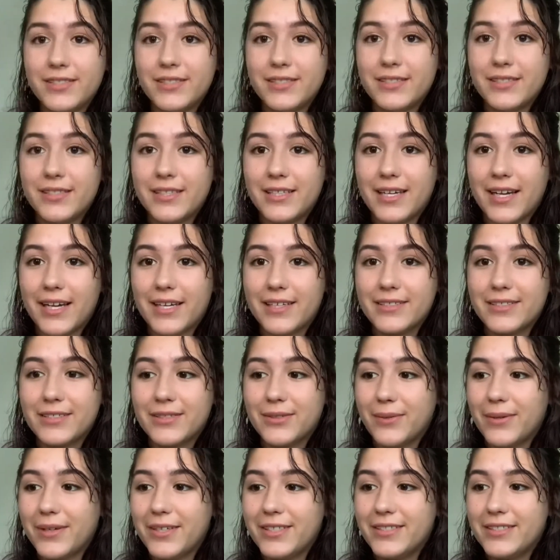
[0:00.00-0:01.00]
The next
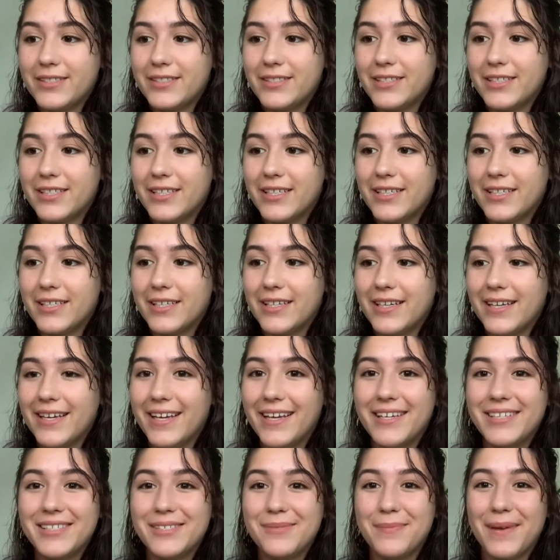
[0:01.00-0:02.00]
question
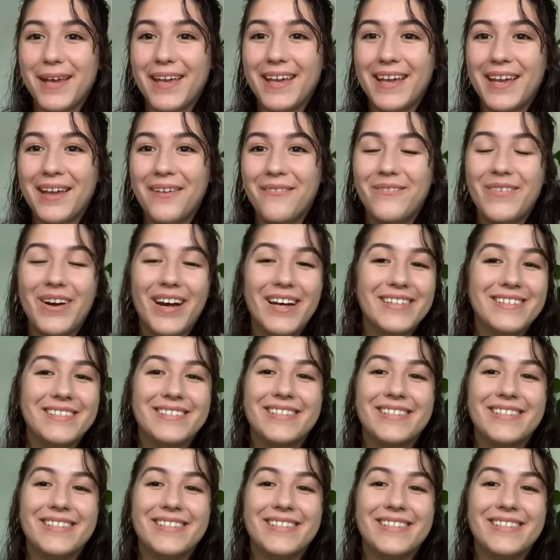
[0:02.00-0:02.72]
is making friends.